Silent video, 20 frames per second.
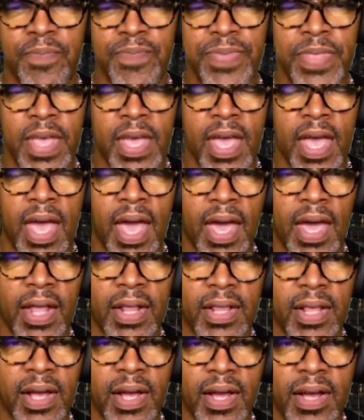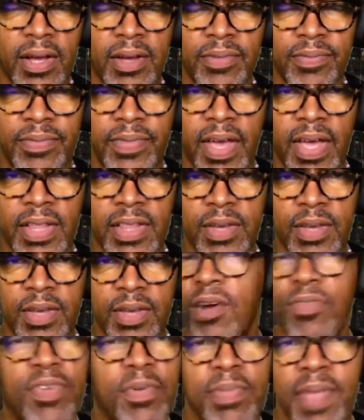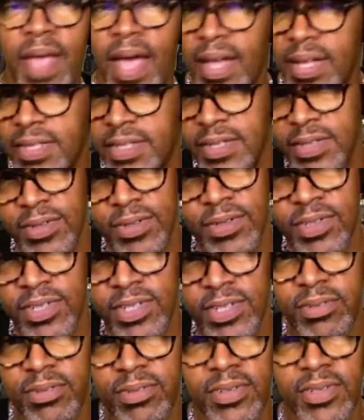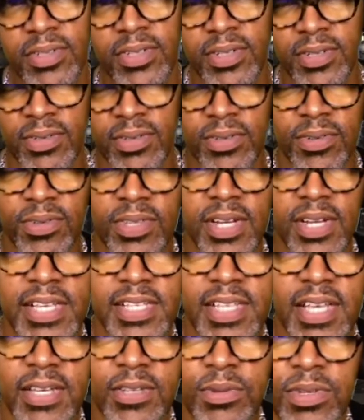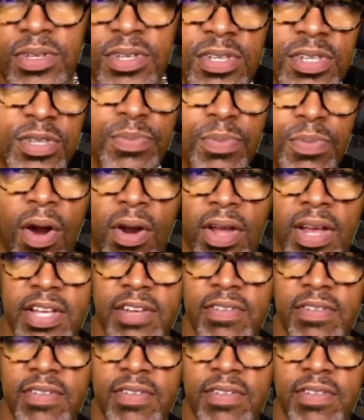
And then we go from that to the next stage, which is marketing, right?